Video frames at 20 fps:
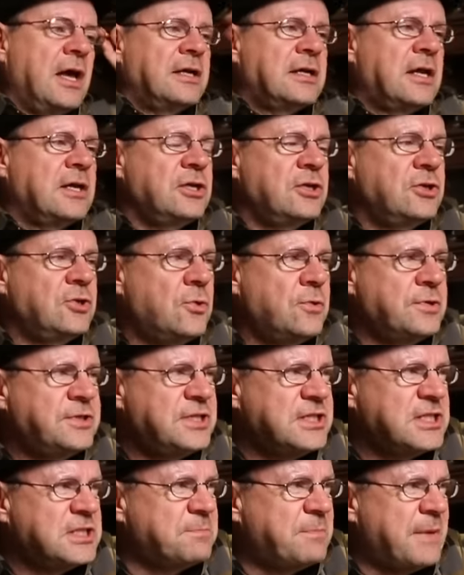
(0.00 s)
Now you
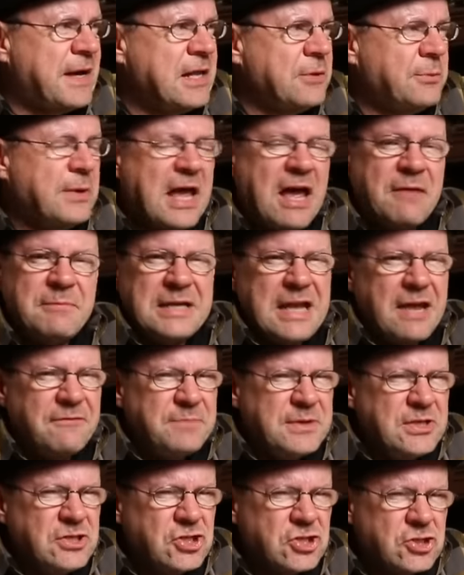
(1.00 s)
notice, by the way, I mean,
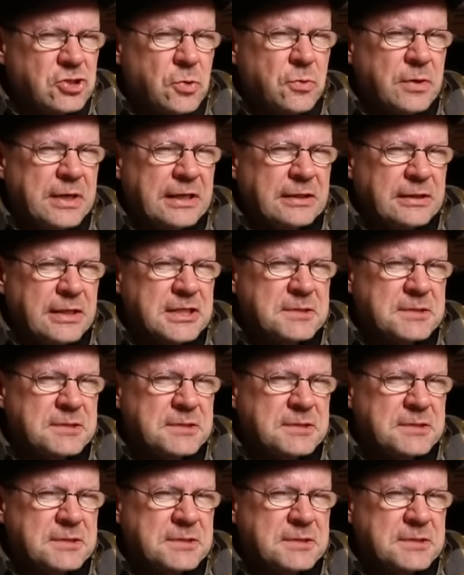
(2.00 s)
I've been storing